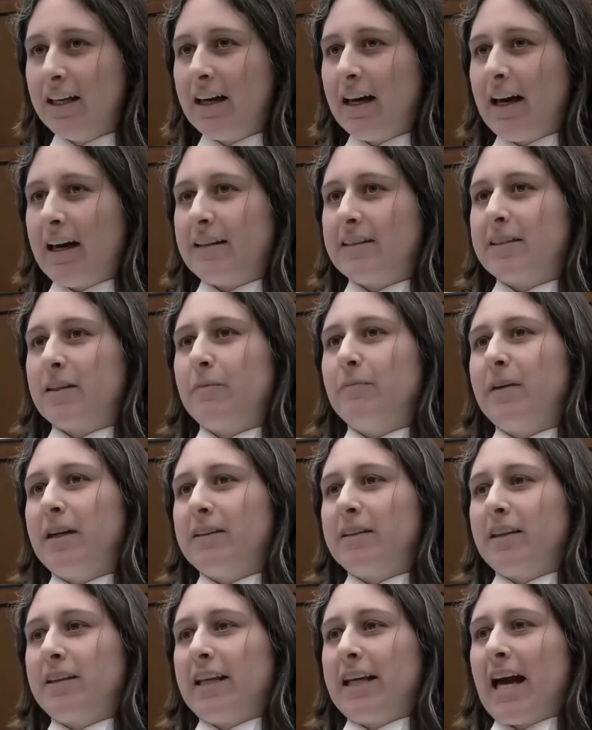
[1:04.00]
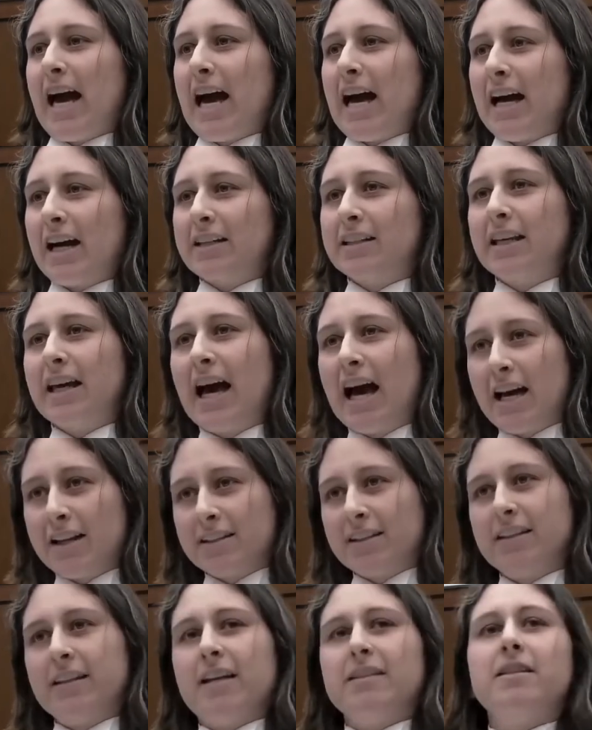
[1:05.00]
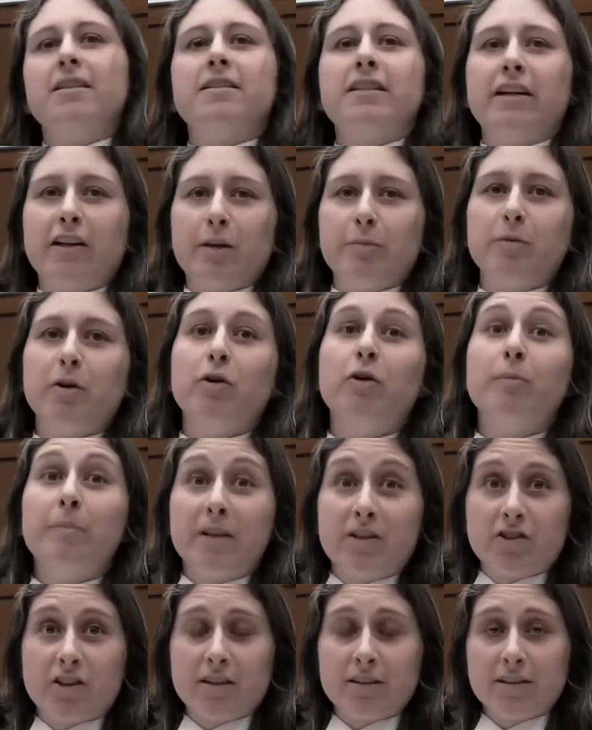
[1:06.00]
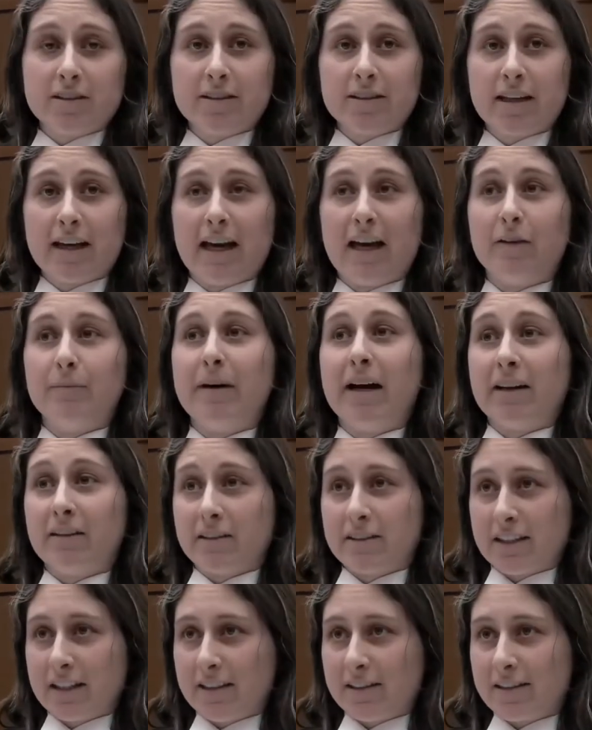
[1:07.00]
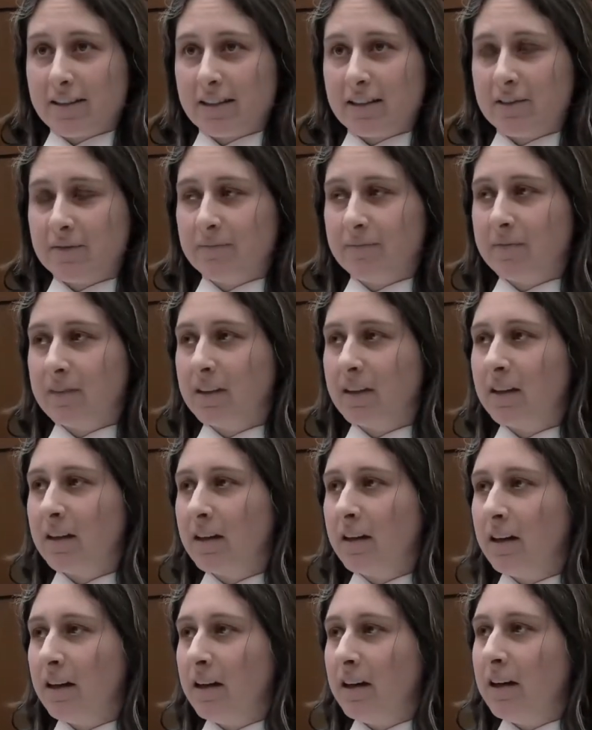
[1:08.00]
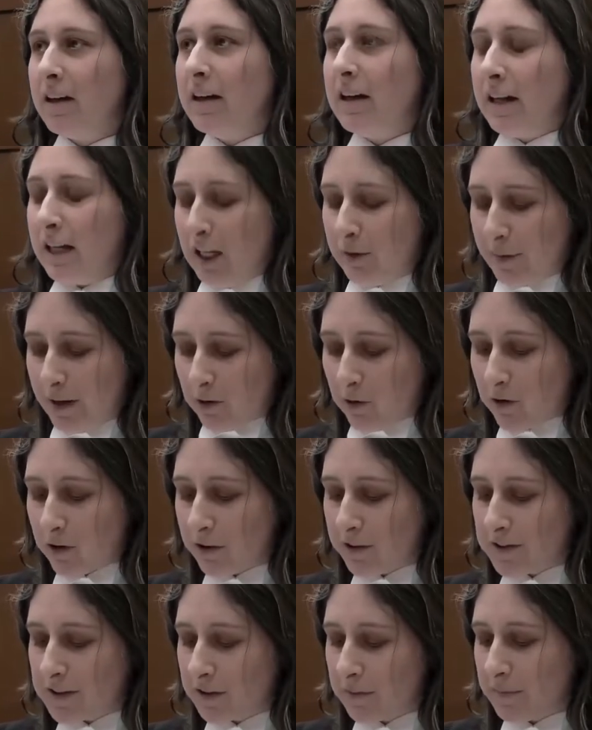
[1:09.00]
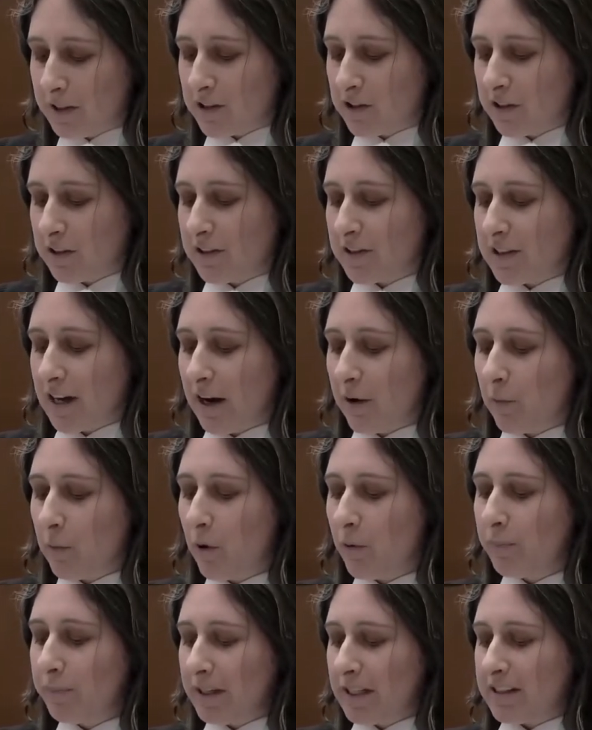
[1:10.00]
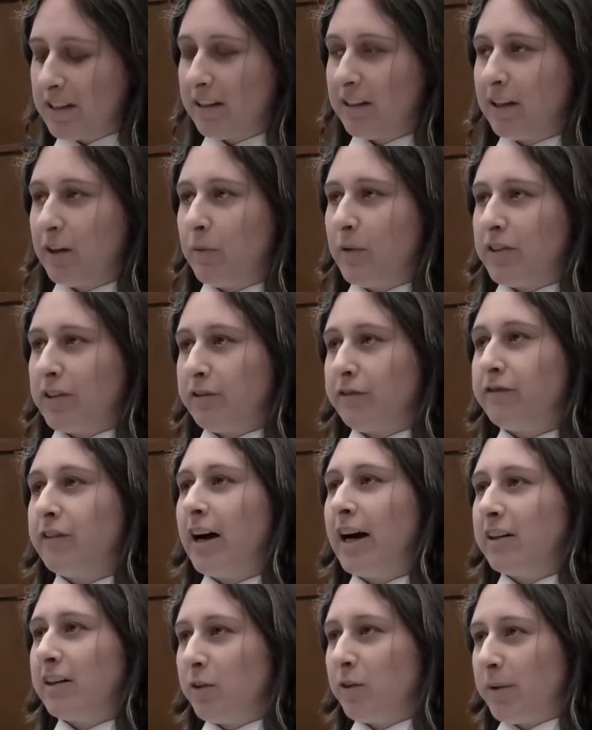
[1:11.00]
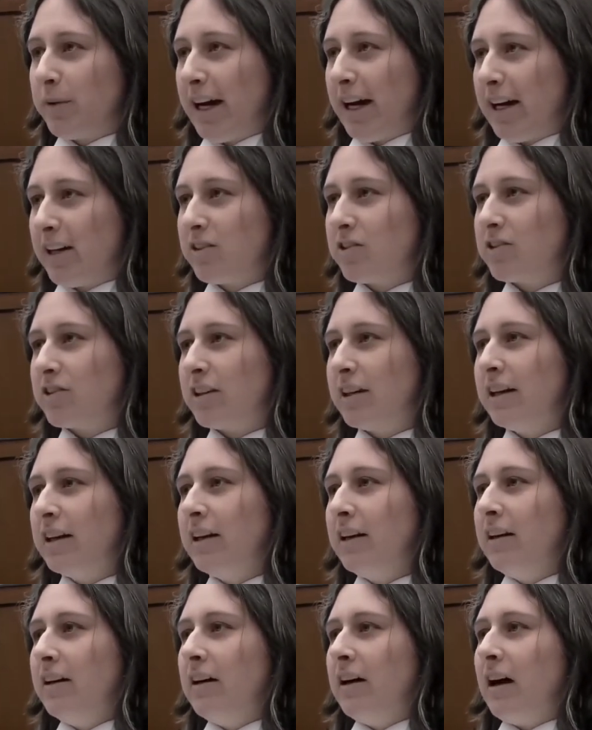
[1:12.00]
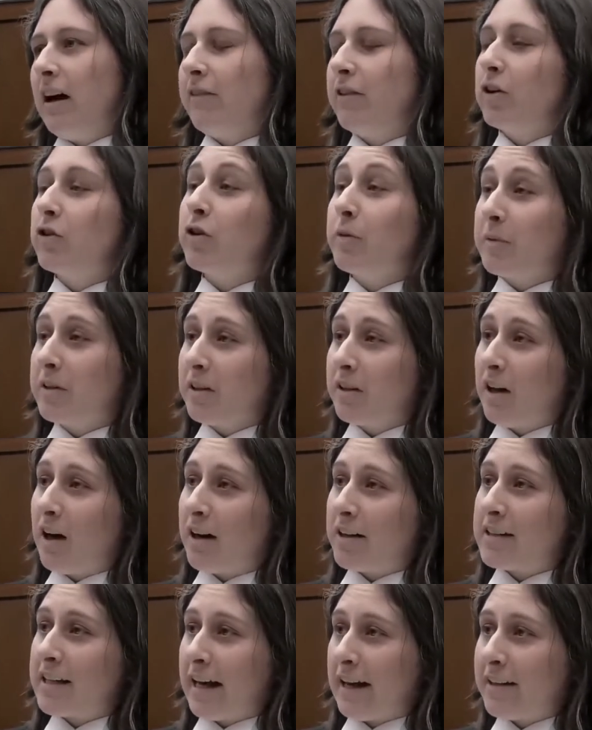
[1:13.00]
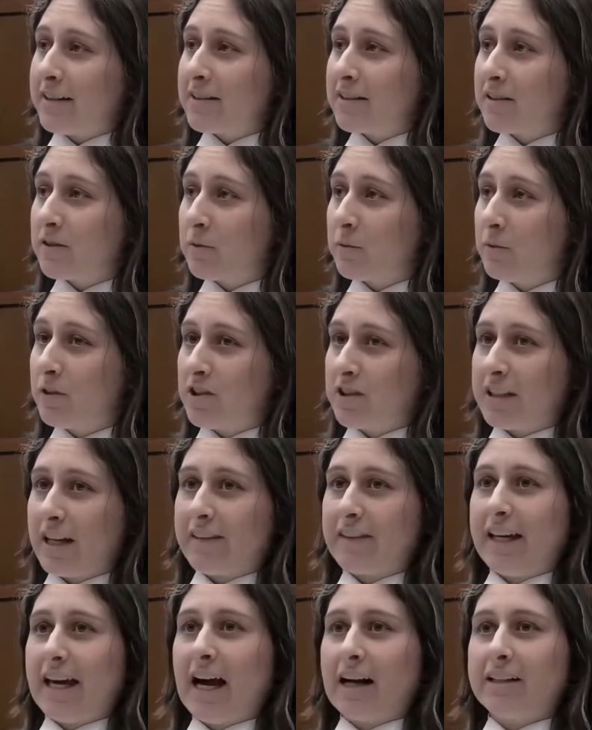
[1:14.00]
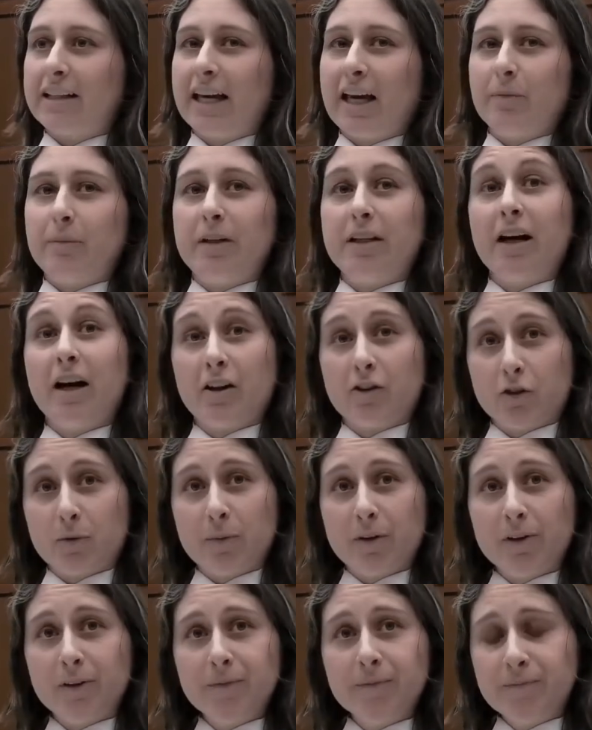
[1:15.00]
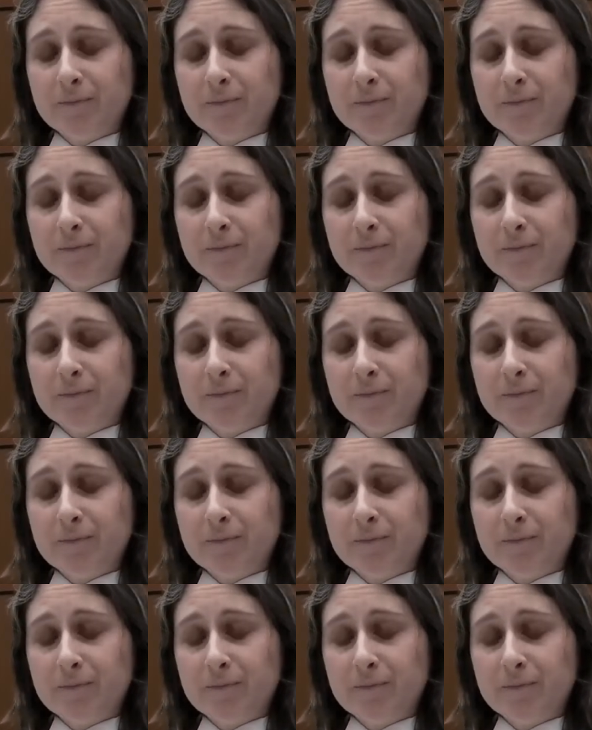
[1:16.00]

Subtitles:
and submit that the Act has the necessary prohibitions and penalties. In my oral submissions, I won't be dealing with the final branch of the criminal law test, which is that the Act can't be colorable,